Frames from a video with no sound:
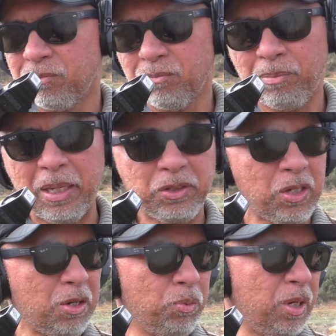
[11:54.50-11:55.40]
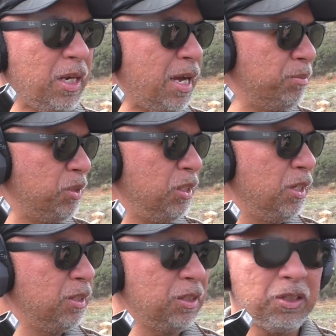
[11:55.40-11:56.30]
based on what I'm seeing
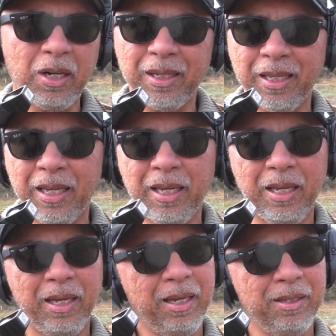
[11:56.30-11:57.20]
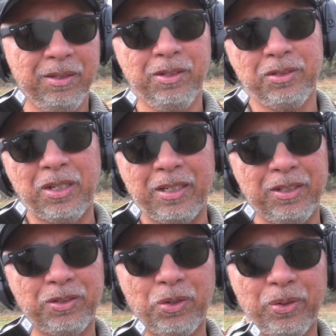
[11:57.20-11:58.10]
on the target, it looks like
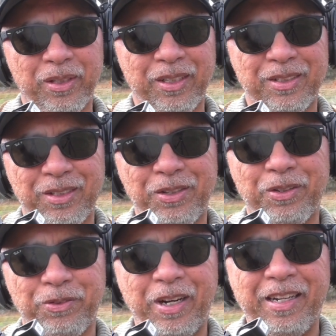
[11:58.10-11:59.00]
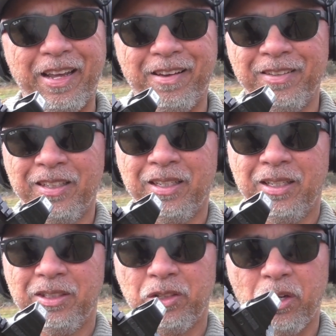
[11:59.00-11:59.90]
it's holding at zero right now.
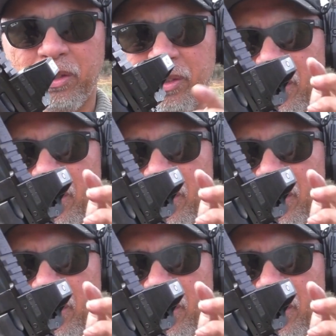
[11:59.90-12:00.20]
So